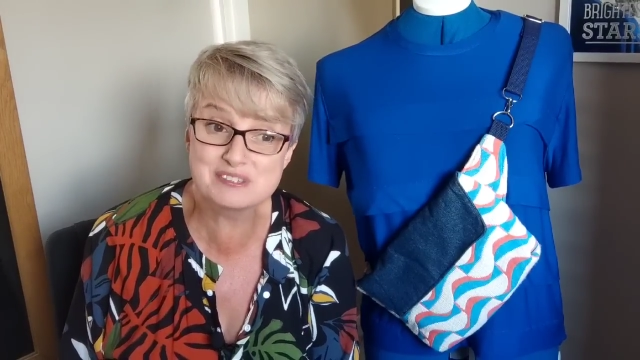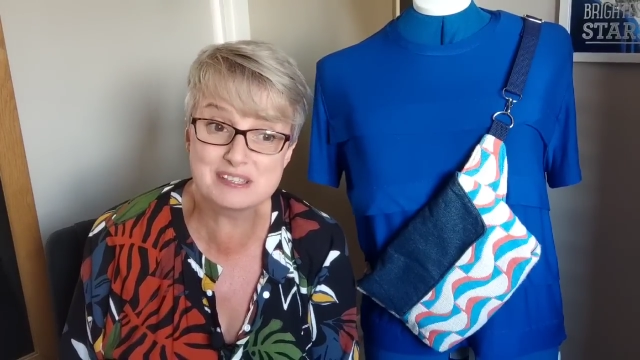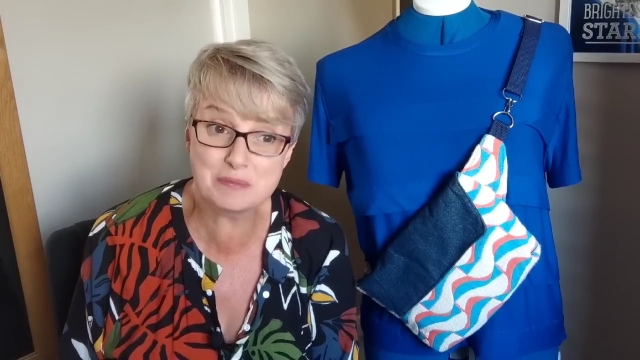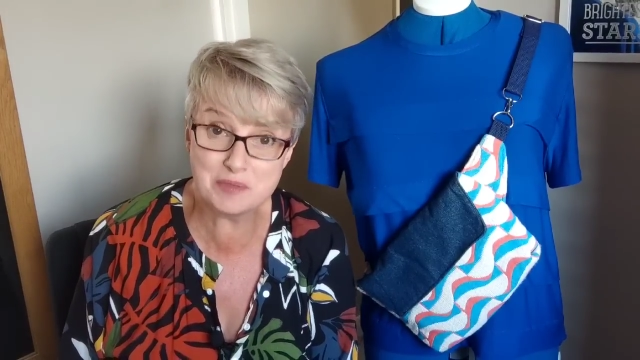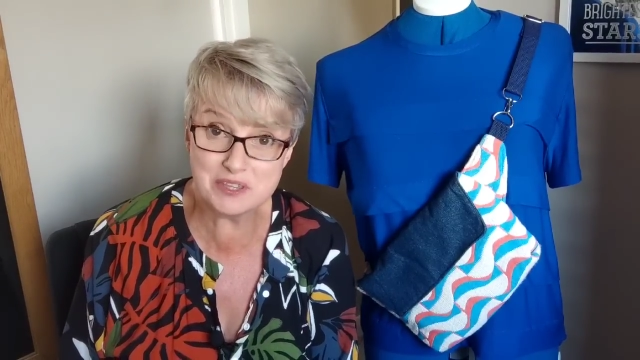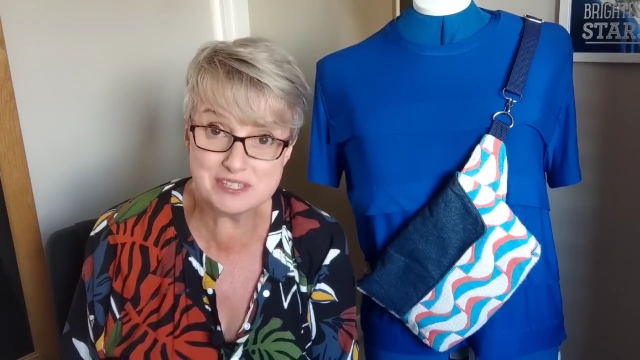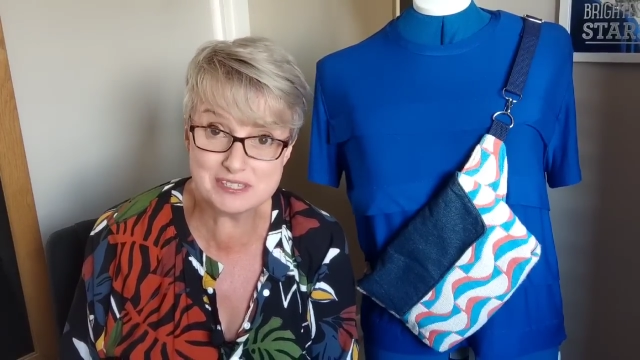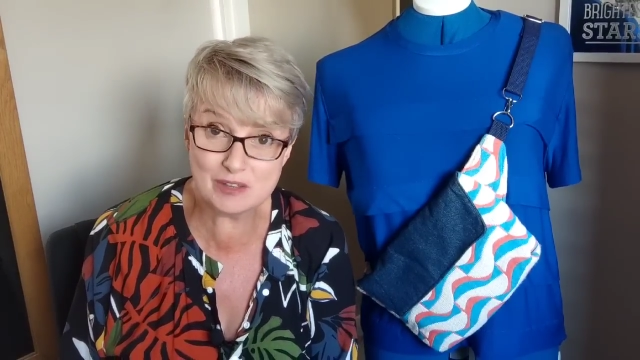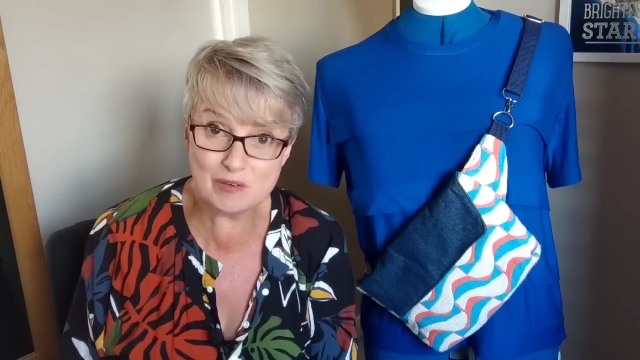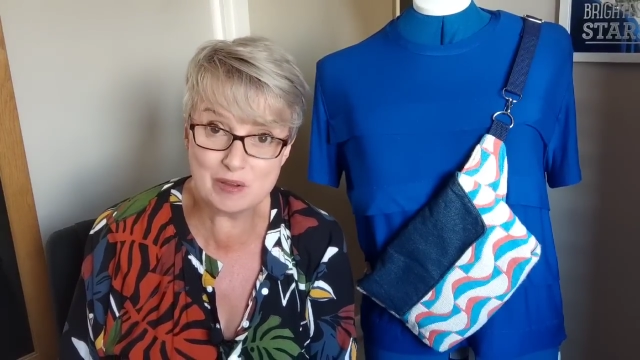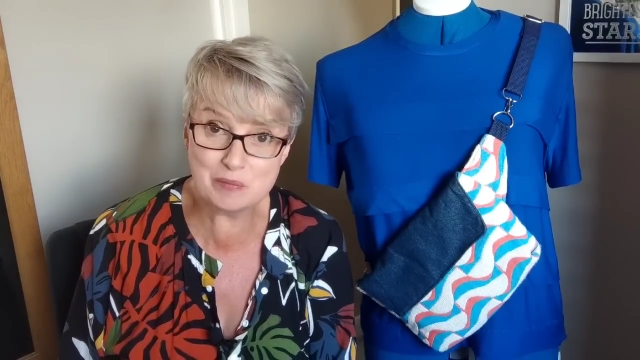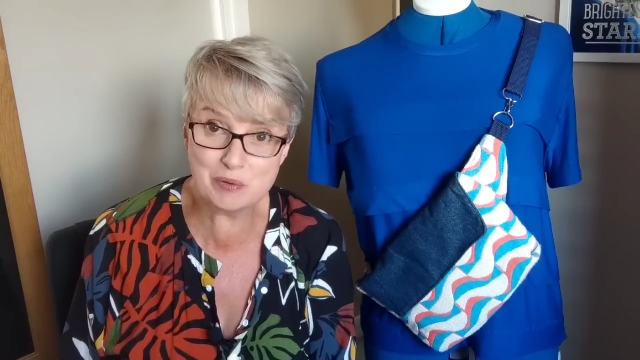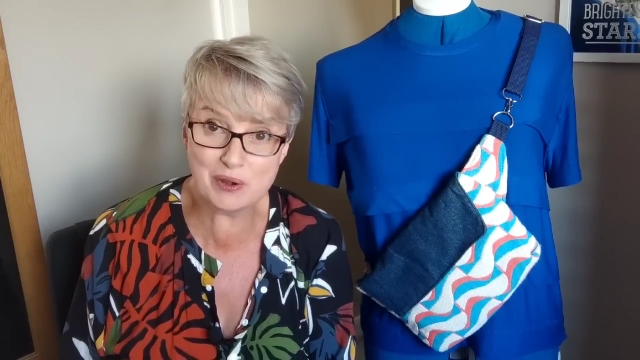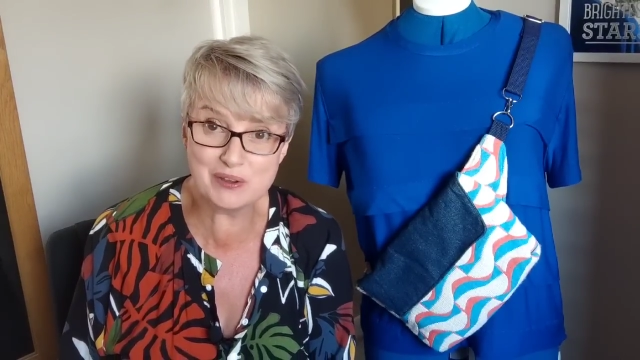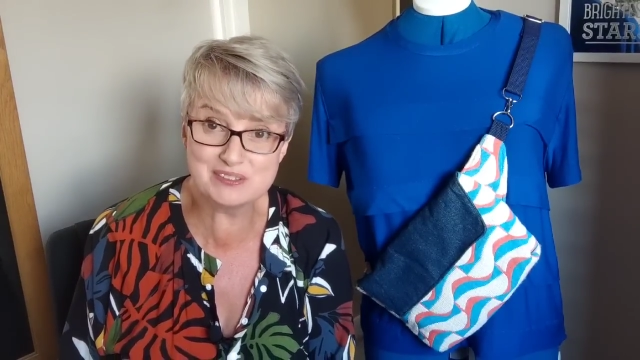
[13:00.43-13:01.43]
some of the
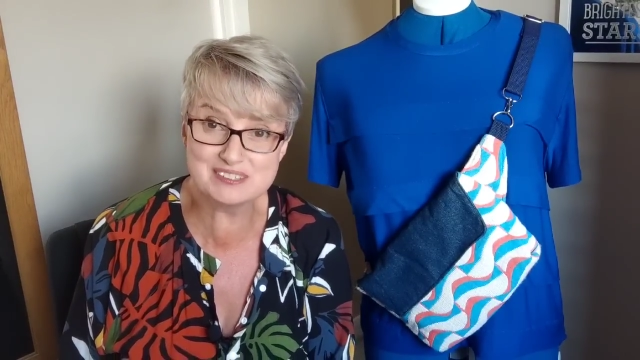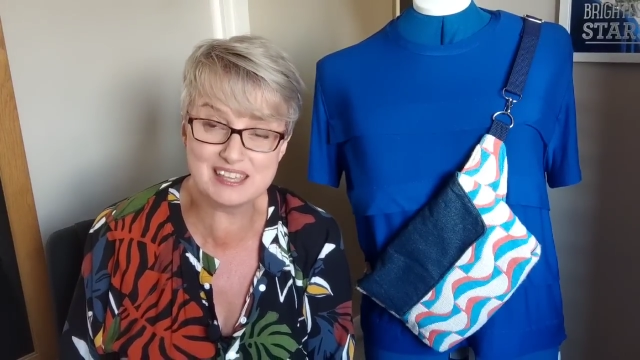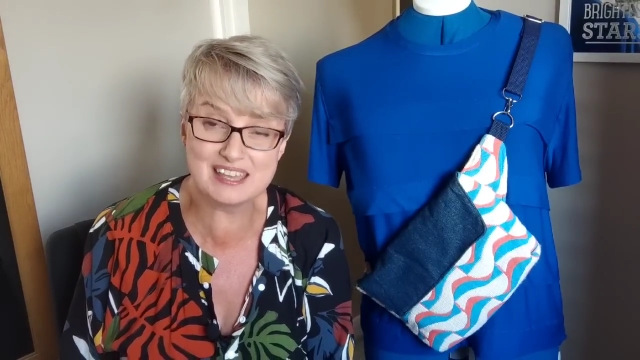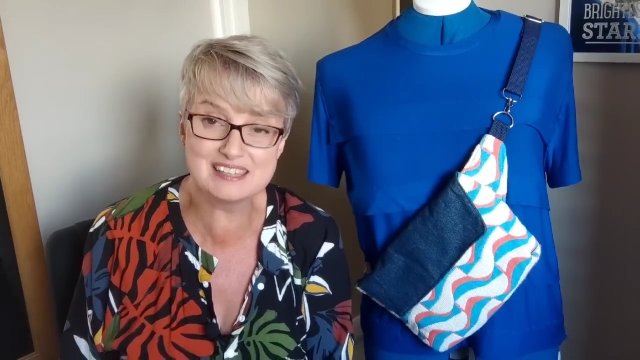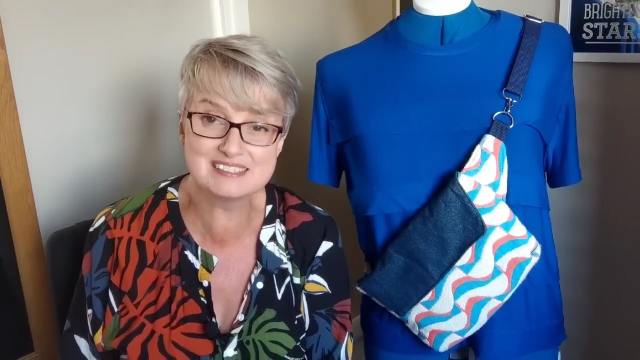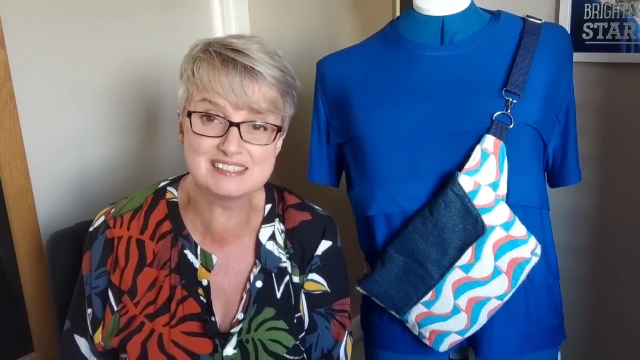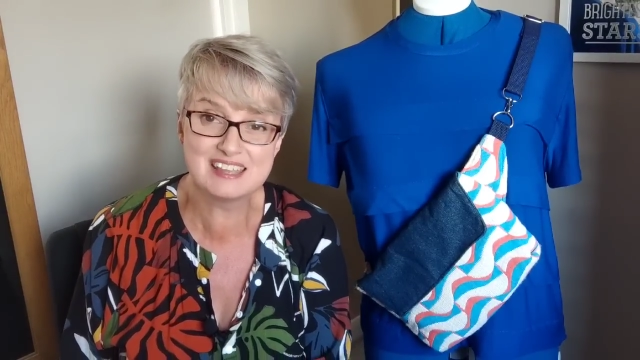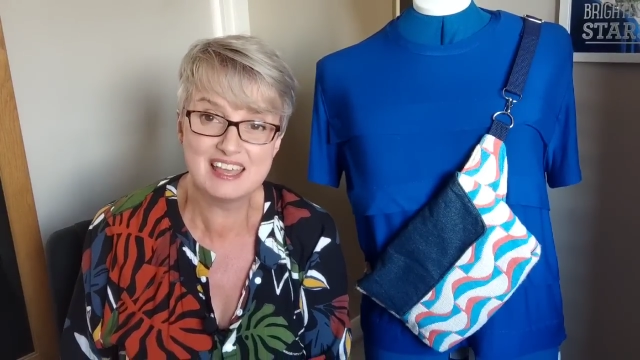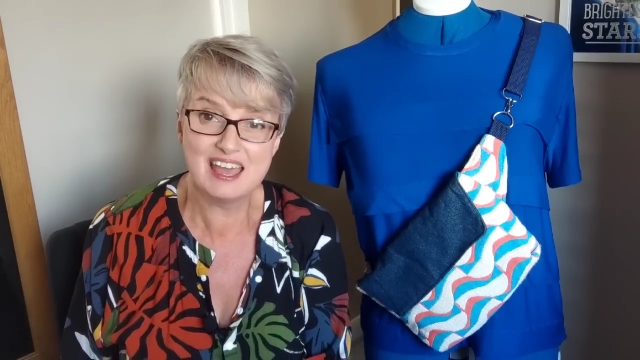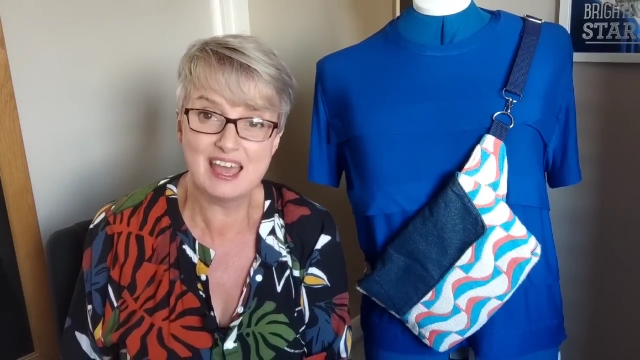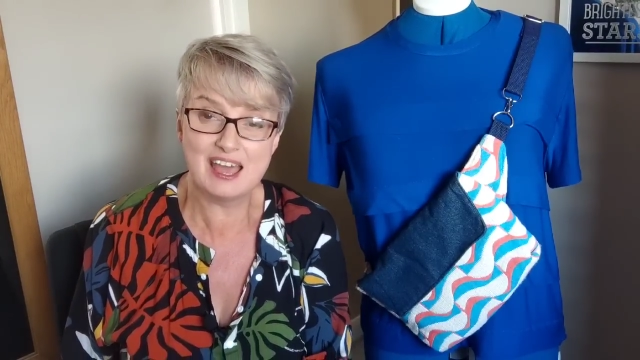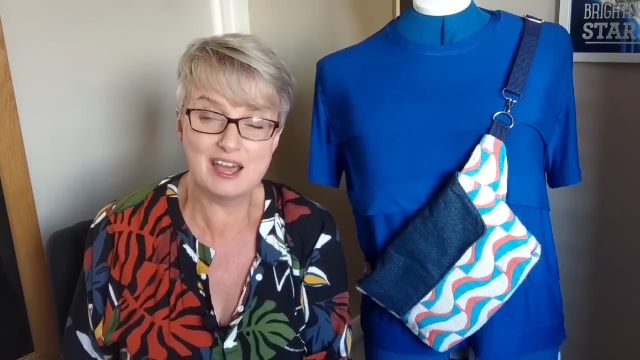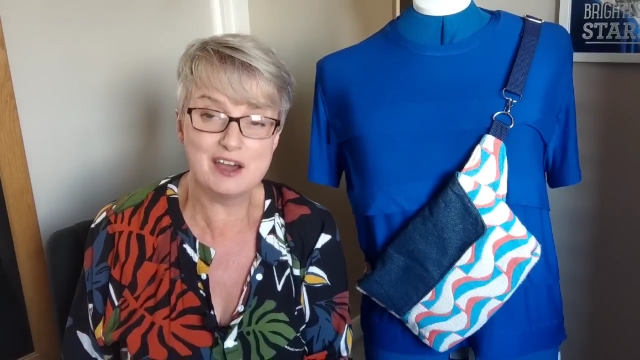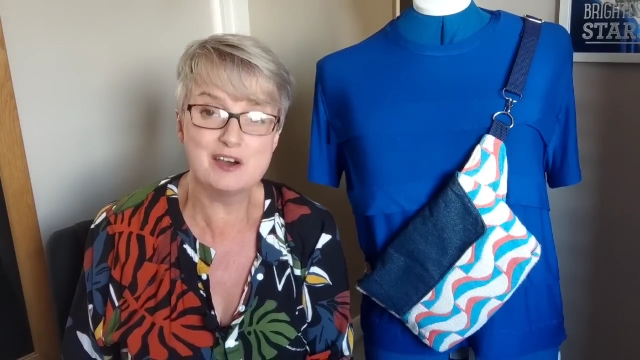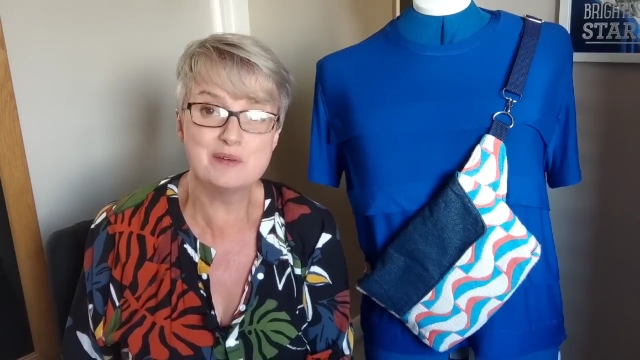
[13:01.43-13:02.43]
sewing process
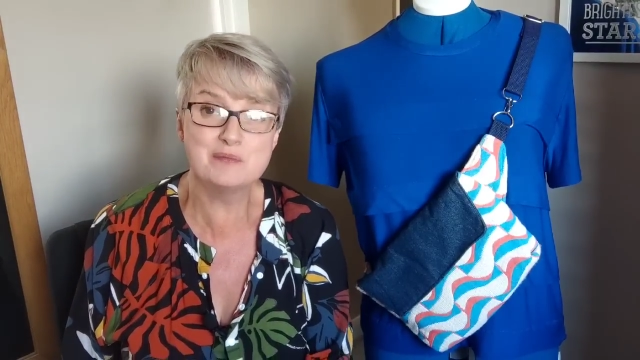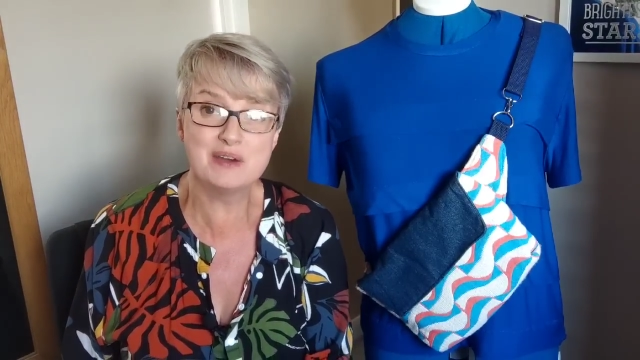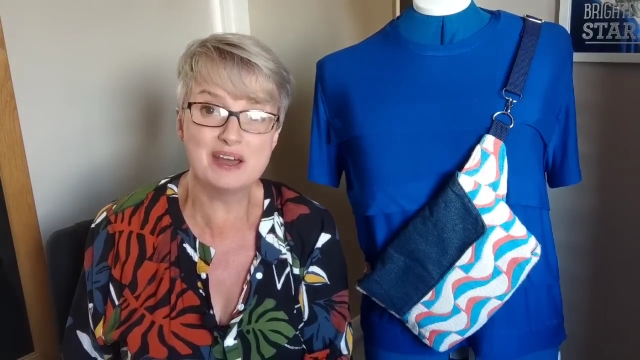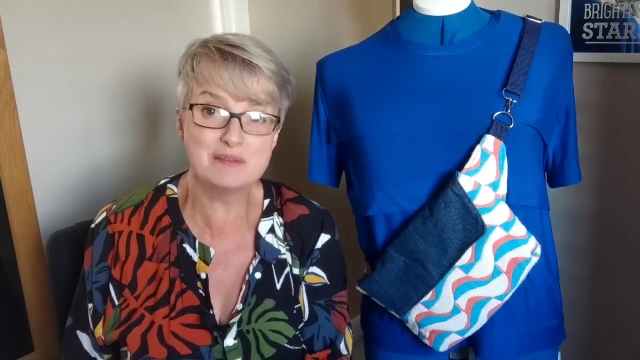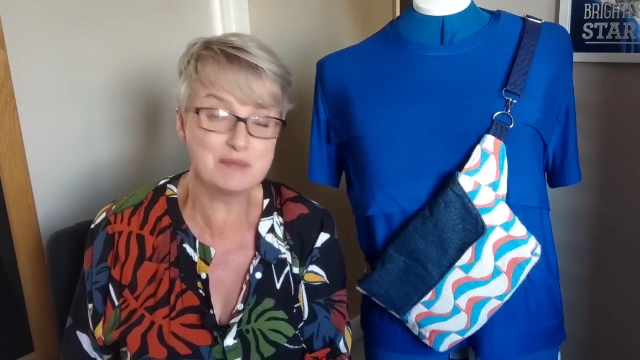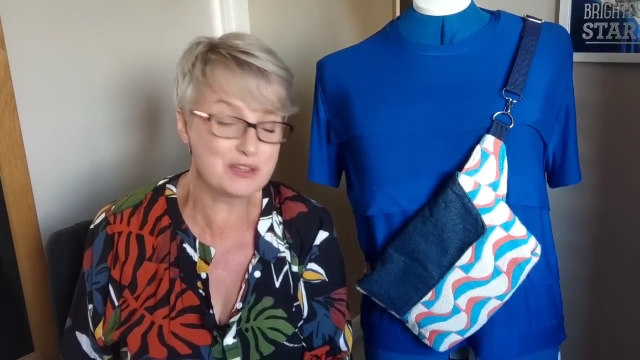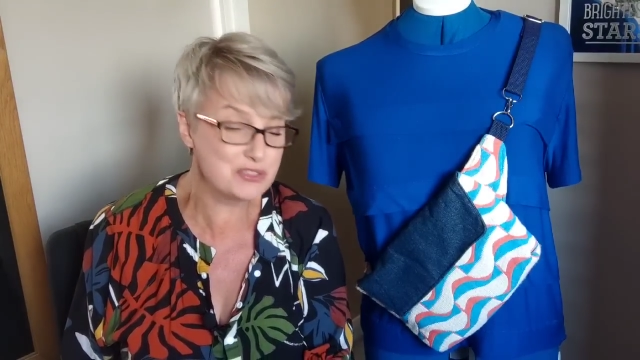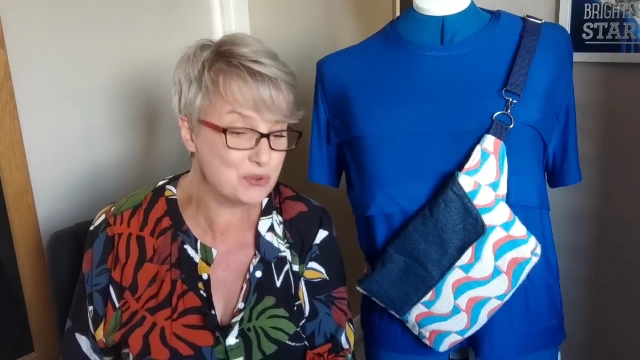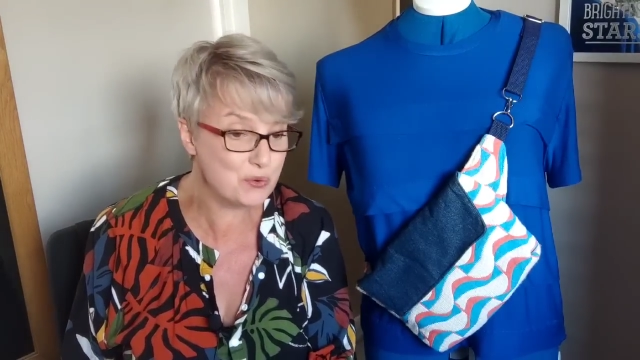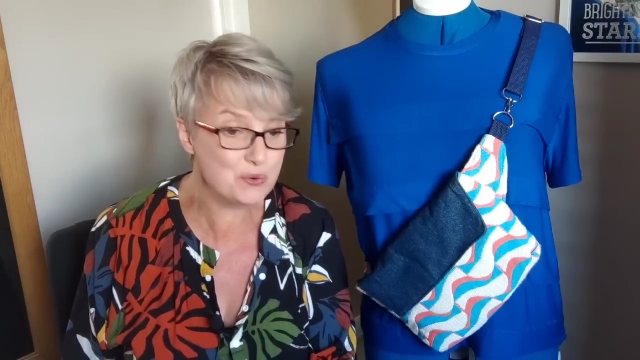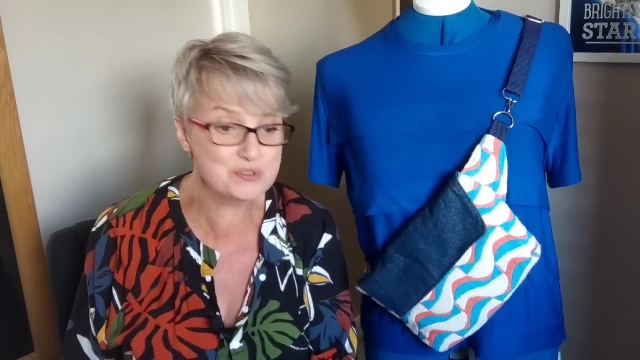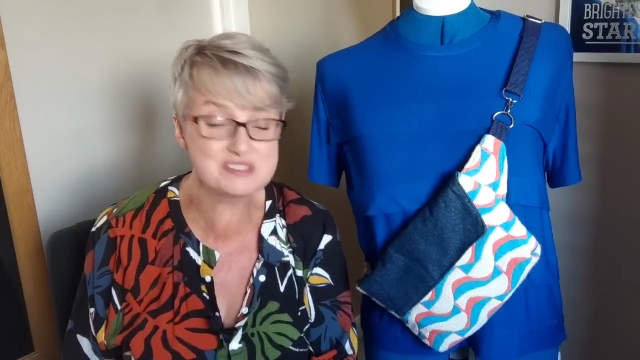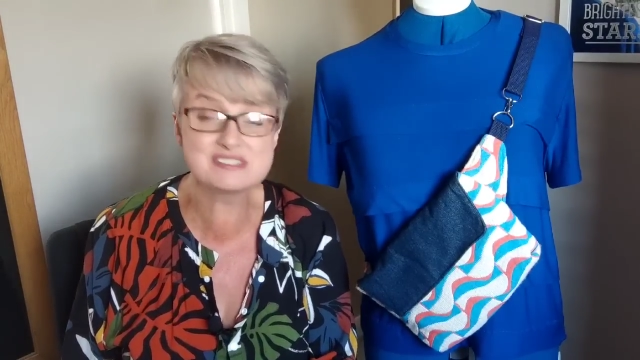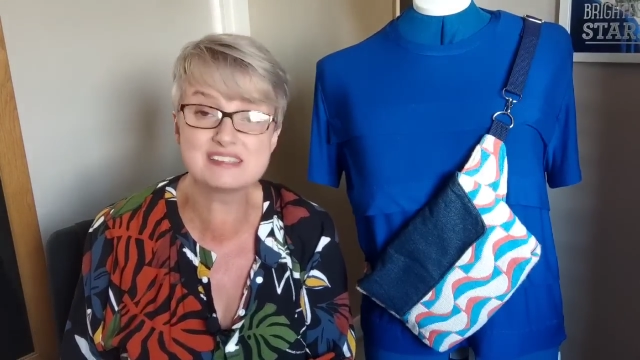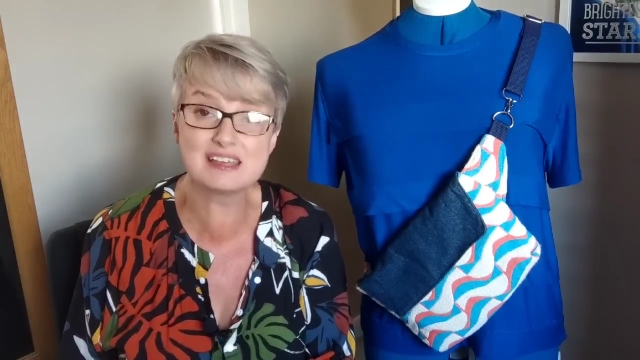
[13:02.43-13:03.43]
and my
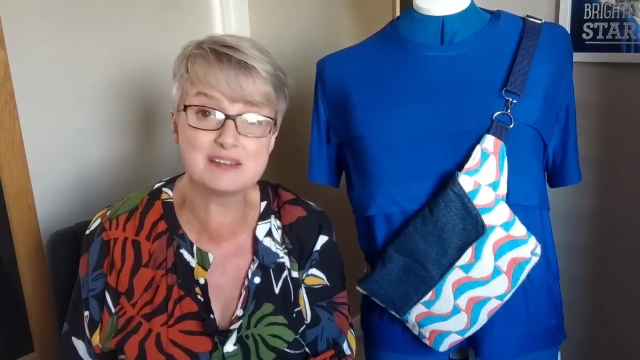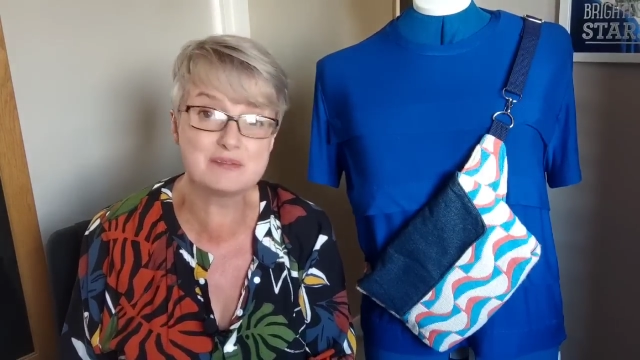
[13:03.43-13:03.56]
thoughts